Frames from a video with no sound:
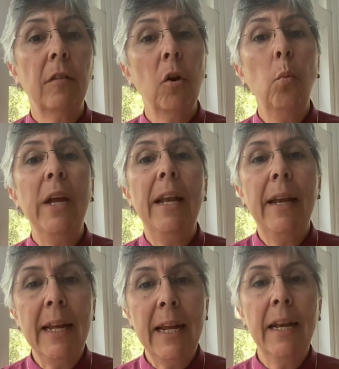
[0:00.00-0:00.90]
so we
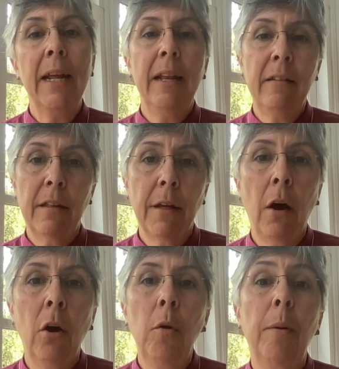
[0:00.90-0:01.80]
lean into the
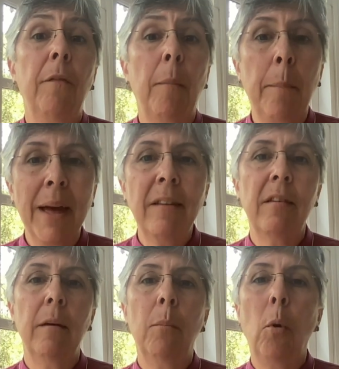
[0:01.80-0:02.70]
hope of a
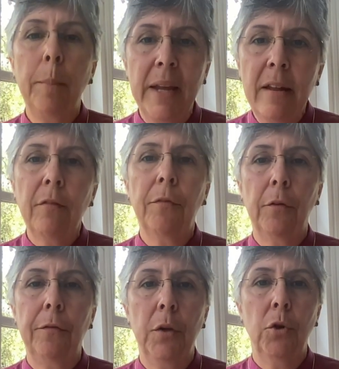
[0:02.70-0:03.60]
better, more
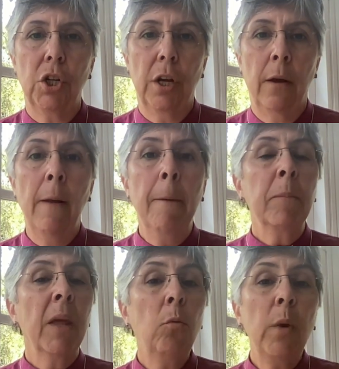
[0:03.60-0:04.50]
peaceful future,
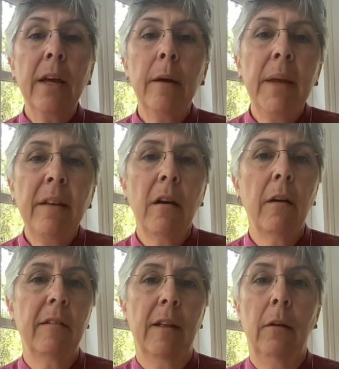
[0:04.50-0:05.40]
and we commit
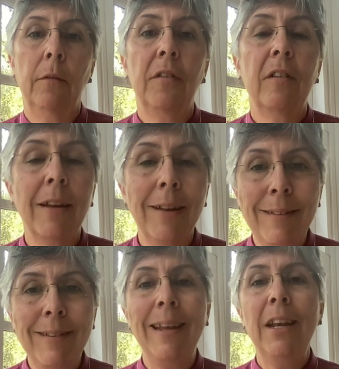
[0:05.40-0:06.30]
ourselves to
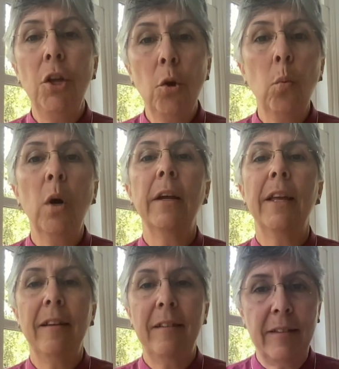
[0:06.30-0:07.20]
continue
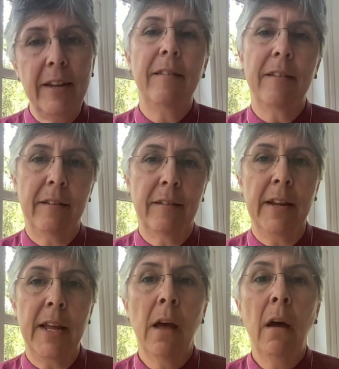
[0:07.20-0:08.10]
working
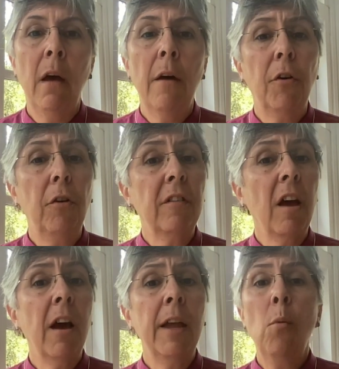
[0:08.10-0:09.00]
ceaselessly for a
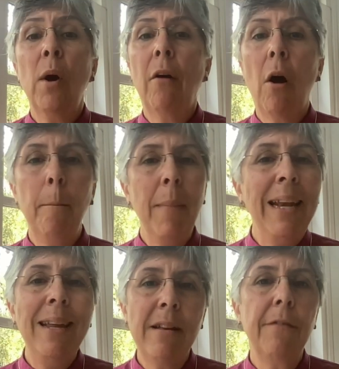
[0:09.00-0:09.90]
time where our
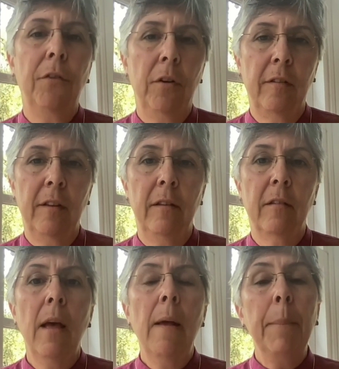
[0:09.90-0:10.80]
many
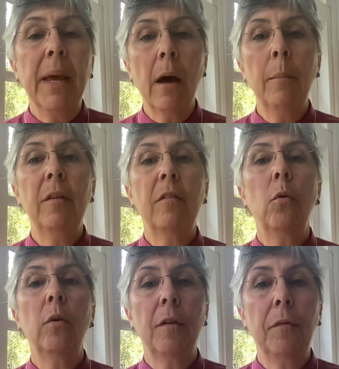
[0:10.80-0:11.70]
differences become a
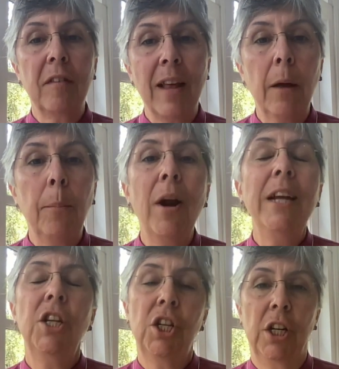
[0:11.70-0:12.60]
source of
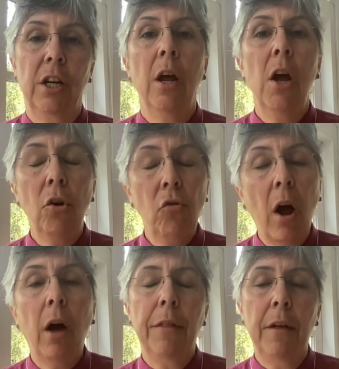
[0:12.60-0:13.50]
celebration
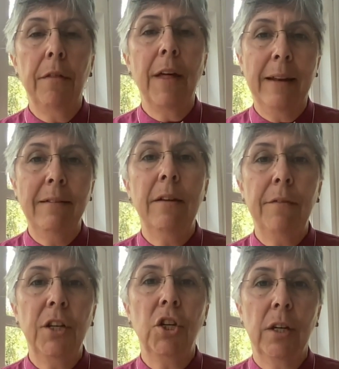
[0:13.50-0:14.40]
rather than
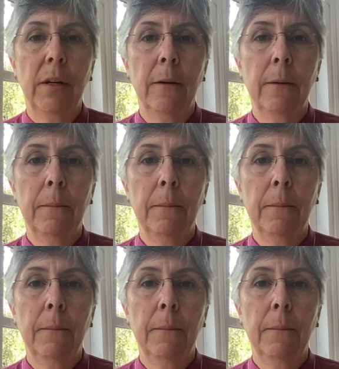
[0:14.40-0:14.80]
division.